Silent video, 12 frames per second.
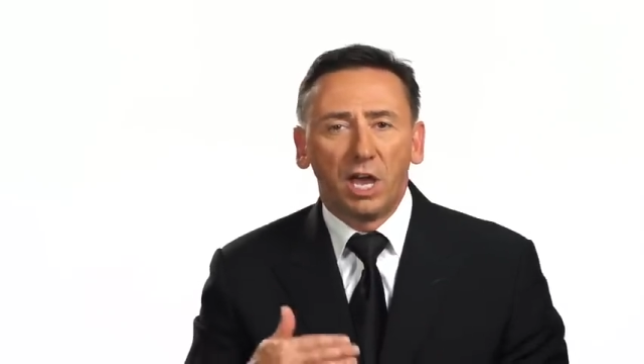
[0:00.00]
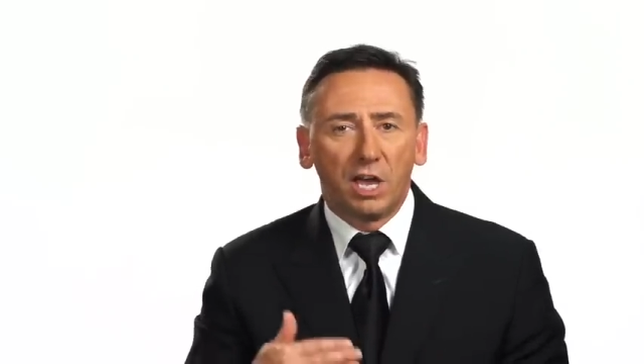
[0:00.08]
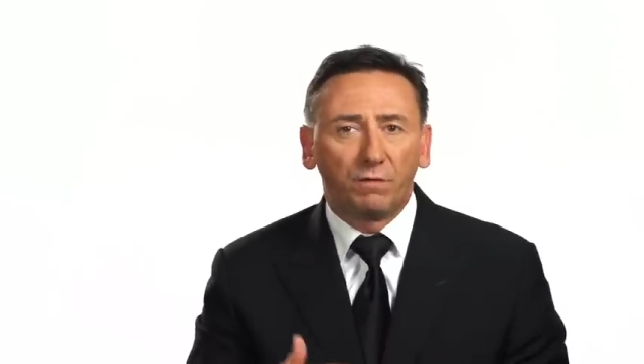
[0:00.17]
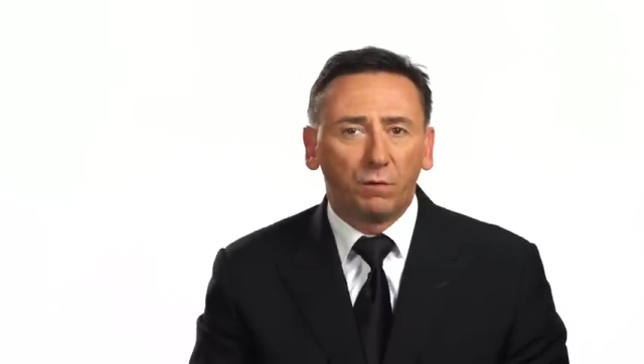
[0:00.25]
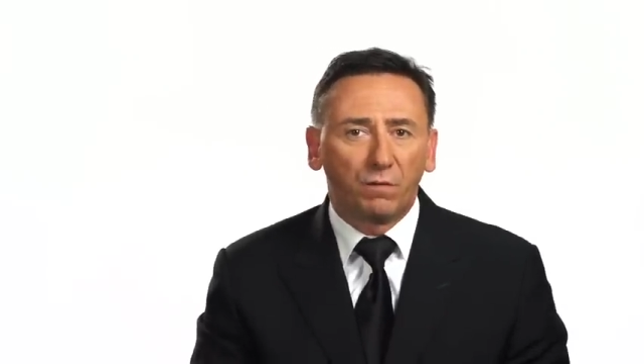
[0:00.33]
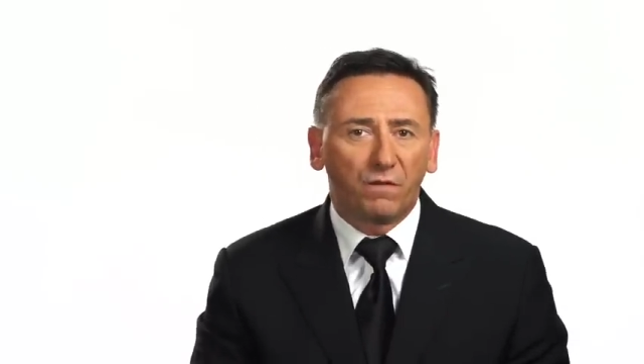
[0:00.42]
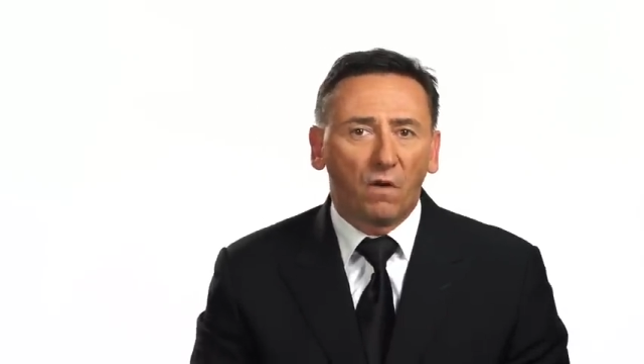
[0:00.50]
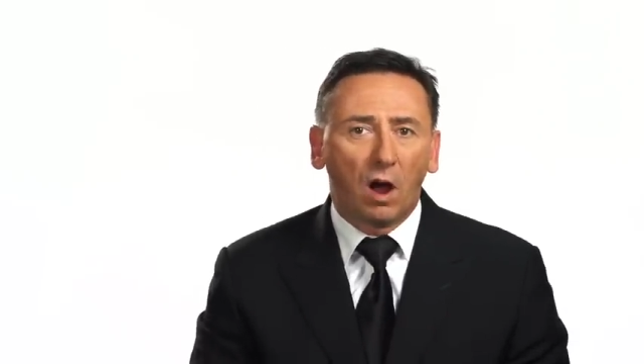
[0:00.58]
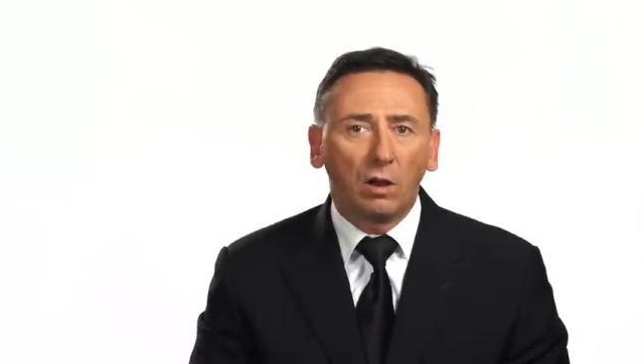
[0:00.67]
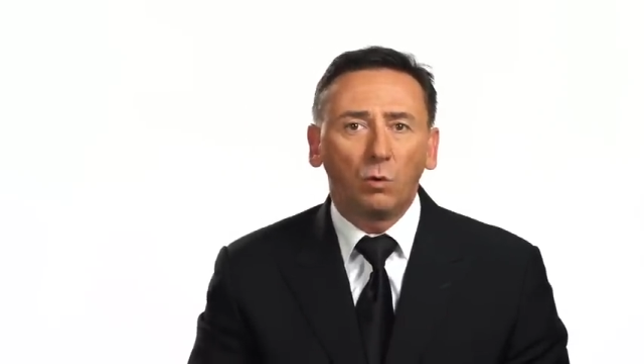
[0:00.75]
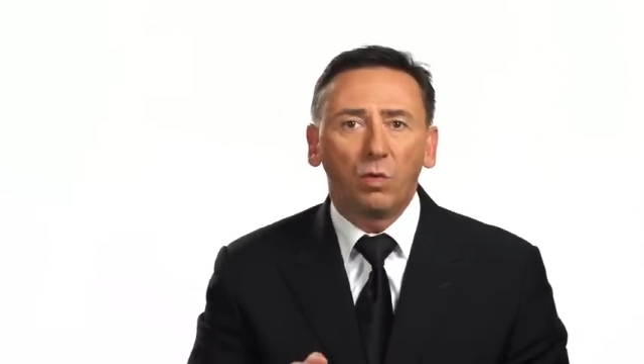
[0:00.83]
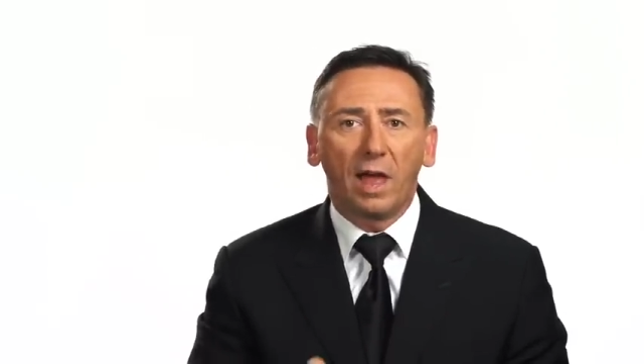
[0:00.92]
If you
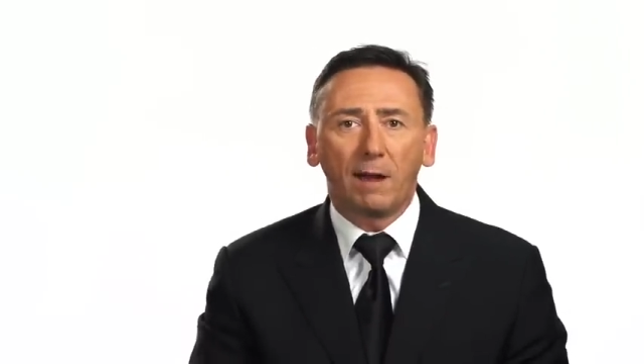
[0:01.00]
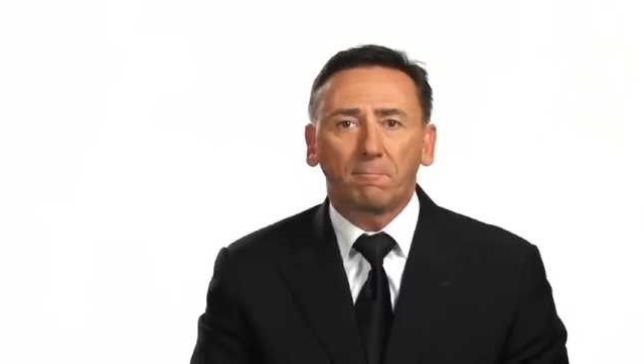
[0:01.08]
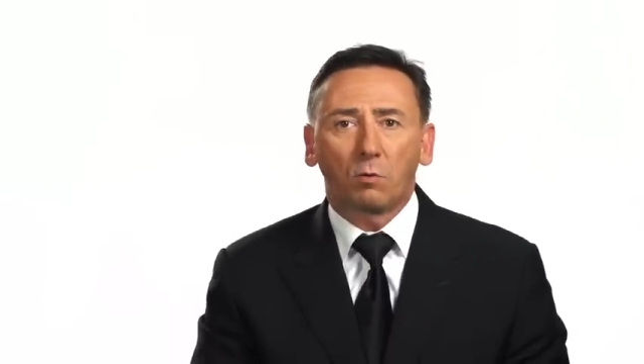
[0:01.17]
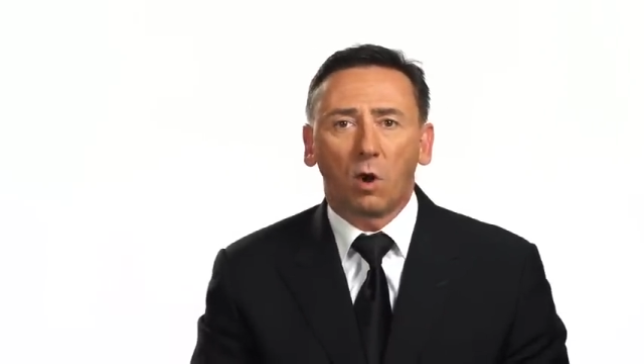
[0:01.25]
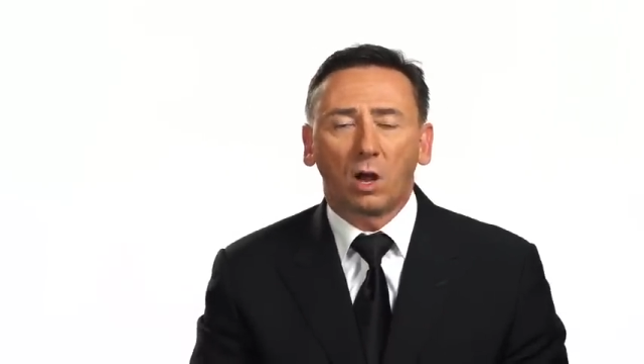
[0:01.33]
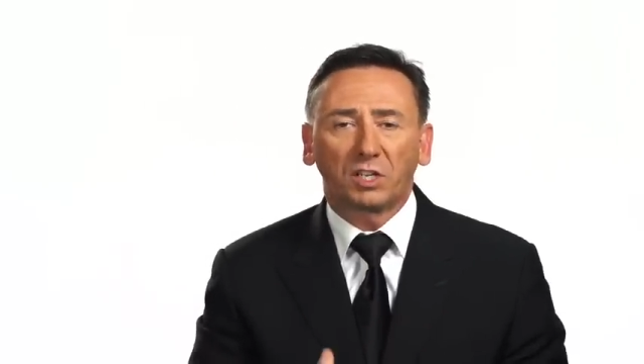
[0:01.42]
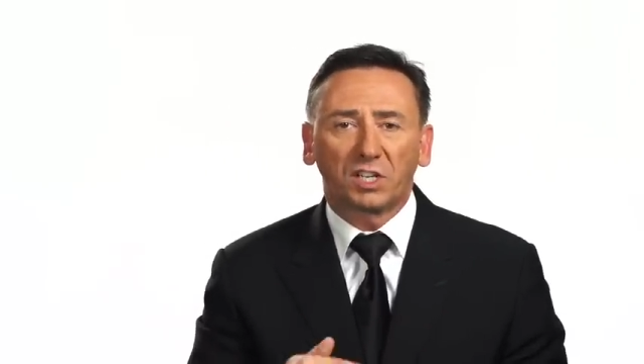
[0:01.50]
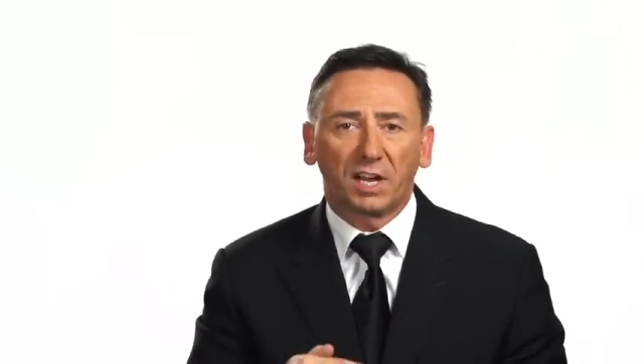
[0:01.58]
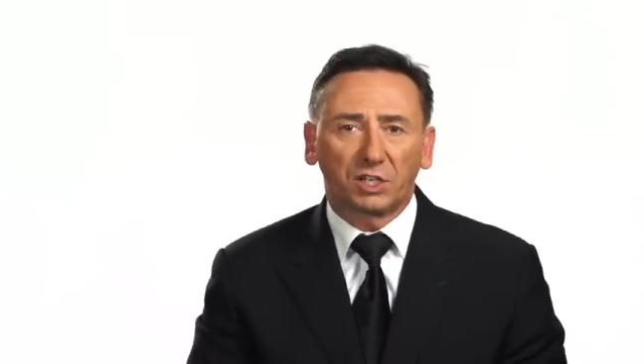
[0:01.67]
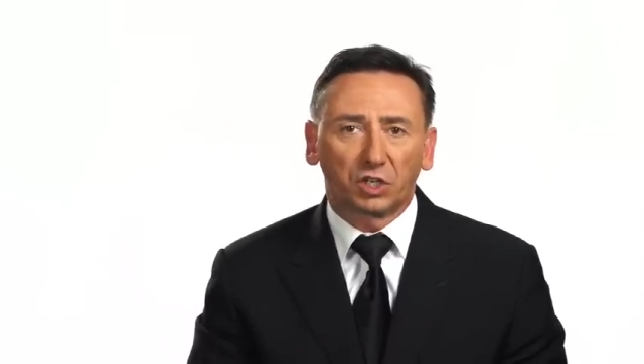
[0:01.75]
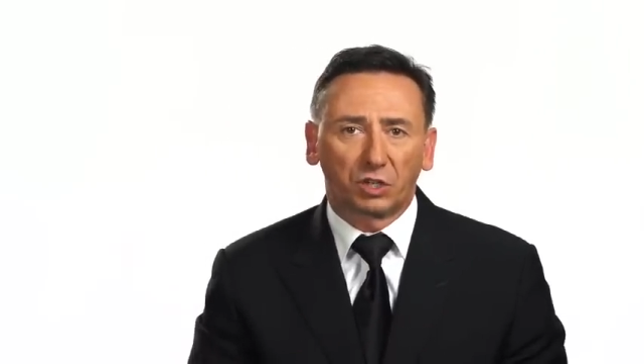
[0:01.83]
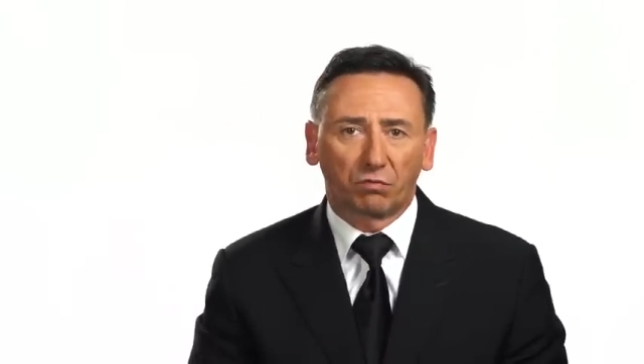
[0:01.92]
follow that
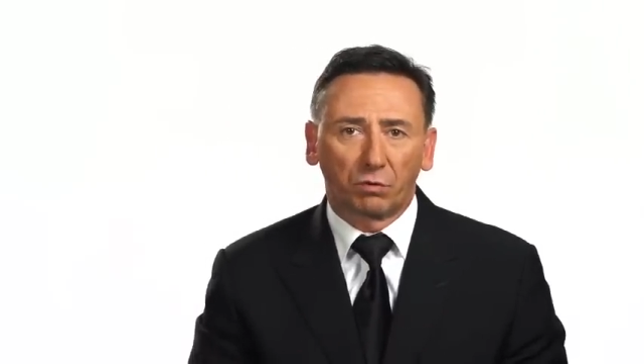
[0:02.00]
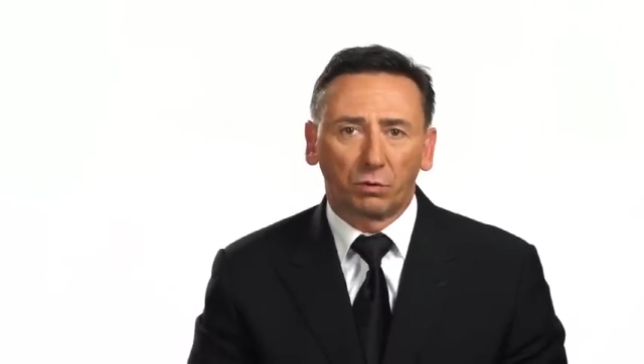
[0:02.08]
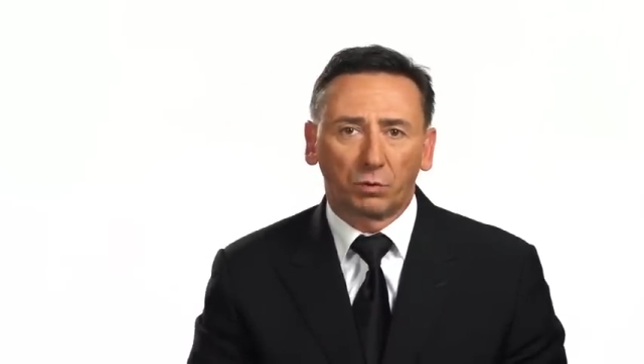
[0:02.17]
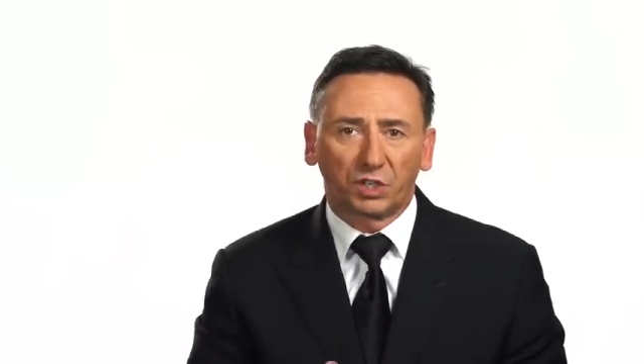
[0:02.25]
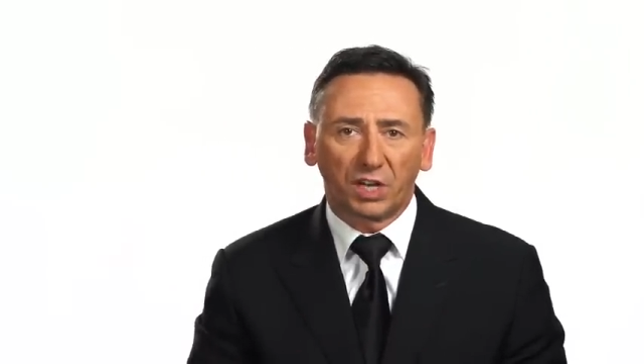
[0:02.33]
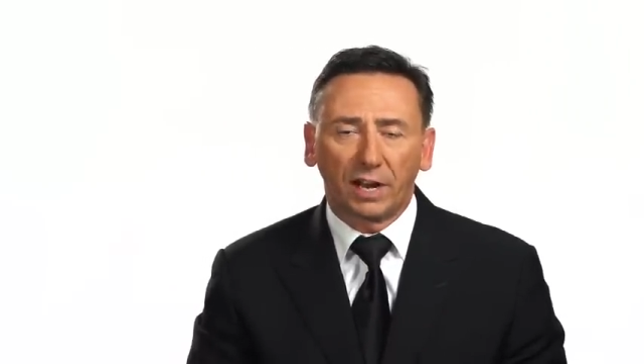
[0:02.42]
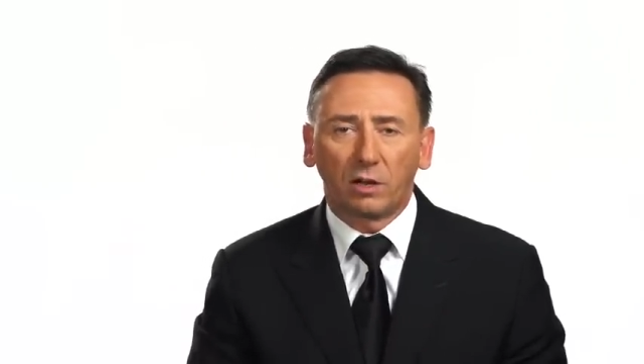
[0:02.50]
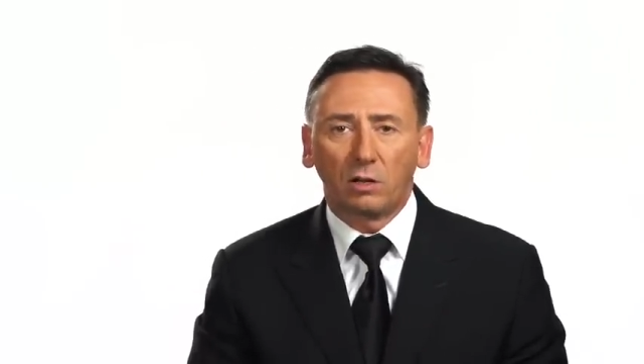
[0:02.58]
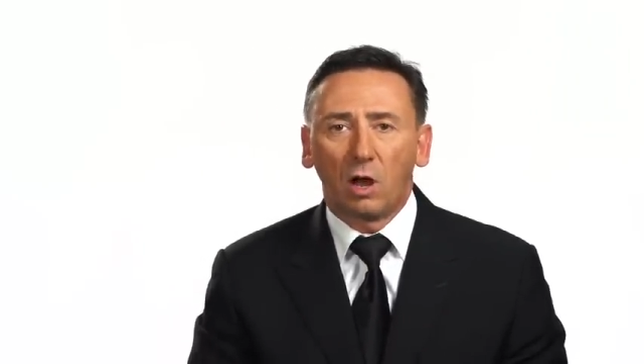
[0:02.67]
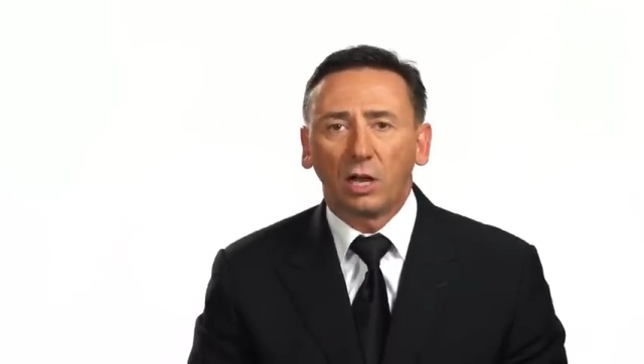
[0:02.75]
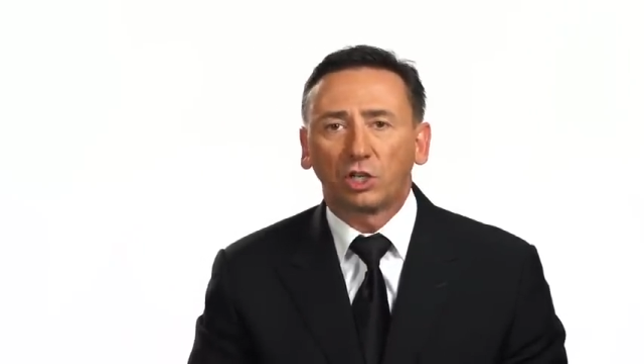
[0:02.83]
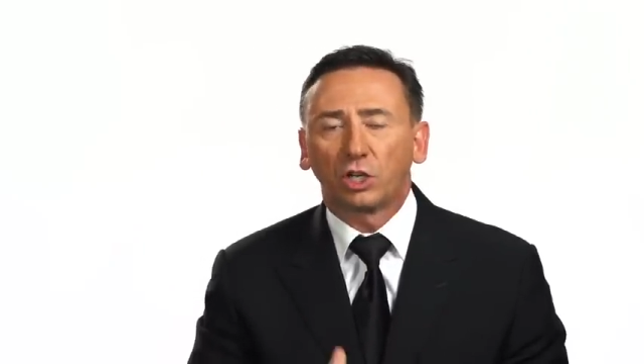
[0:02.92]
process through
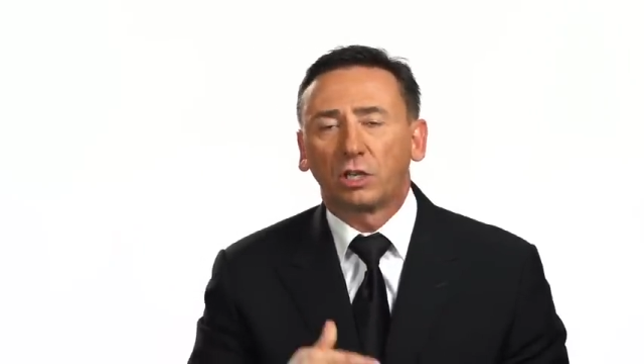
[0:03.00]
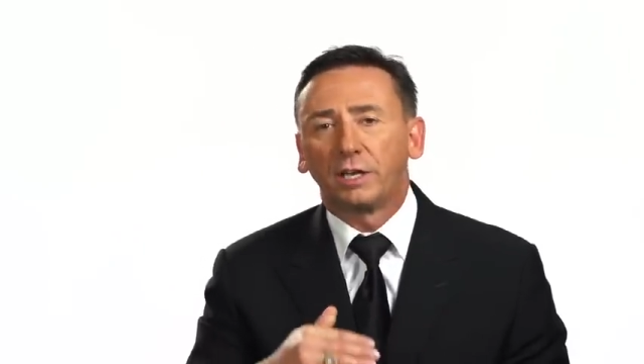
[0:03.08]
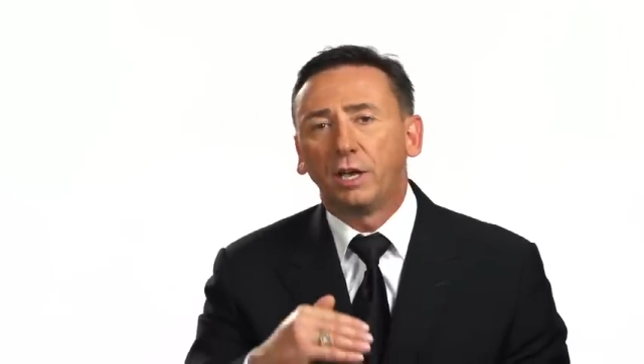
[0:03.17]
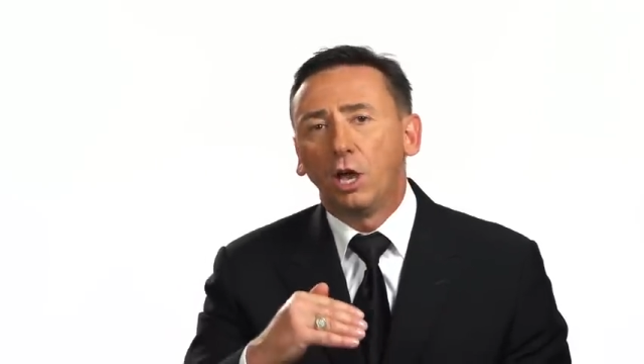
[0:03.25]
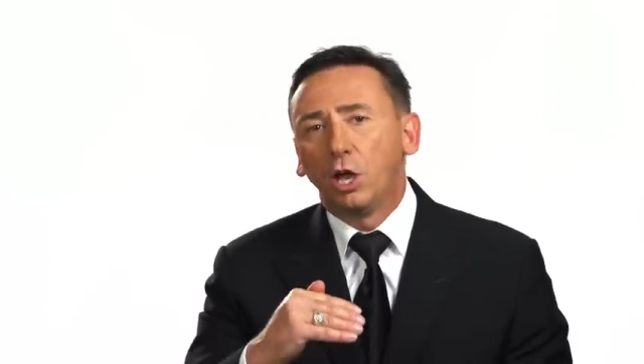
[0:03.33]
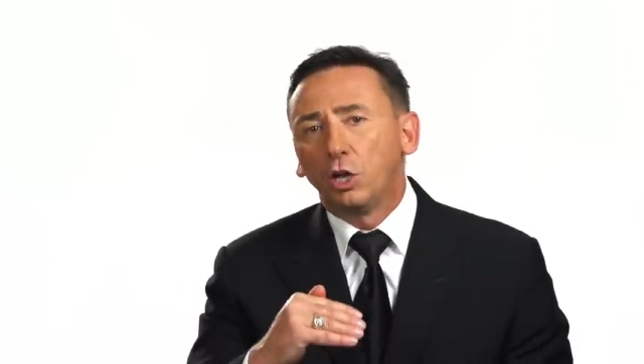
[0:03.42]
psychologically,